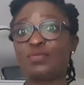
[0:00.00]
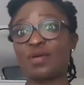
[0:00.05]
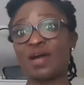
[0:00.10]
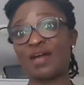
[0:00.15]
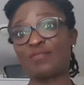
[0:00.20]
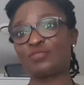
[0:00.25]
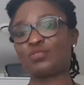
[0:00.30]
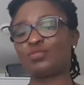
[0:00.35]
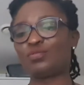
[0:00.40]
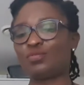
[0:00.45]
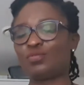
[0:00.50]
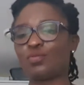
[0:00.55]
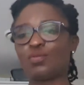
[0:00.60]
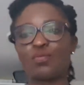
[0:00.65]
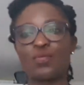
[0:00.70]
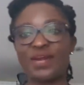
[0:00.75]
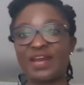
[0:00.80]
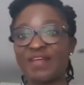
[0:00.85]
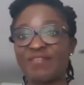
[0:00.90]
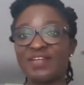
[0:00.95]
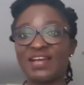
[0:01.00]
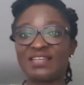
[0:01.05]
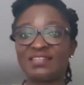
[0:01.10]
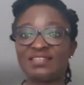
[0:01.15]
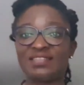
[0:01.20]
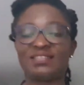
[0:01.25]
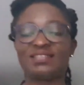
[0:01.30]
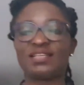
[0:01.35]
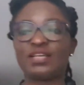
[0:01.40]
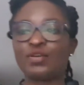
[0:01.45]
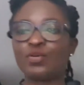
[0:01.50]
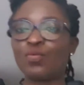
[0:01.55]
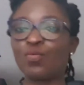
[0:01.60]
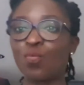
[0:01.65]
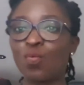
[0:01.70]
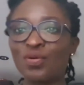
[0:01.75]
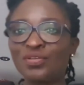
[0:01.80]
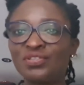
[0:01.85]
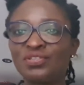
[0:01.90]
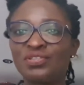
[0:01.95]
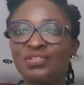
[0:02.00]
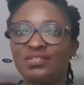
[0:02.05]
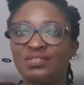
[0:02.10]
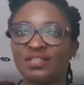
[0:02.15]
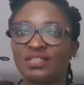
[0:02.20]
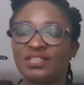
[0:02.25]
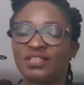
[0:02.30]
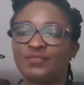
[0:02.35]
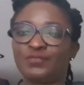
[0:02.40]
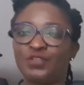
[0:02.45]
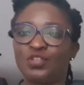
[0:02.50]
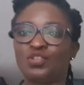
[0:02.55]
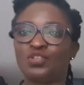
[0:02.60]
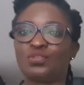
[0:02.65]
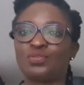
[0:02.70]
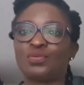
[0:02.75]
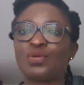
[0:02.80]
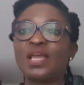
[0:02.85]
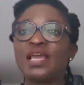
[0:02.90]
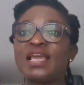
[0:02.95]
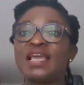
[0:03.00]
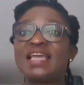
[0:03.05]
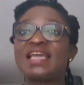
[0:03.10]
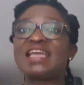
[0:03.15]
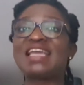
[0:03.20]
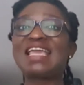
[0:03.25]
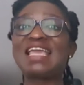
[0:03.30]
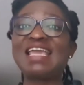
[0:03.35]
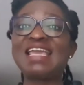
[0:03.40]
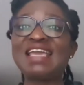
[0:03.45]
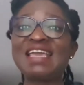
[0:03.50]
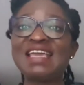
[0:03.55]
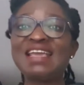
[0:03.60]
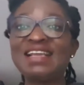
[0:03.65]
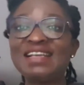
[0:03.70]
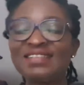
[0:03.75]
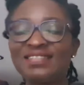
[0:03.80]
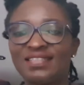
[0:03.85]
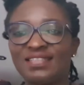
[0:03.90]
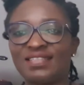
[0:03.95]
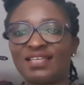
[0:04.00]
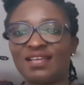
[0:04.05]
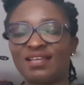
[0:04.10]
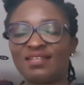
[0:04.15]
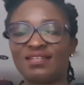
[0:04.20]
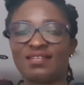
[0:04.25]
or afternoon or whenever it is that you're watching this video is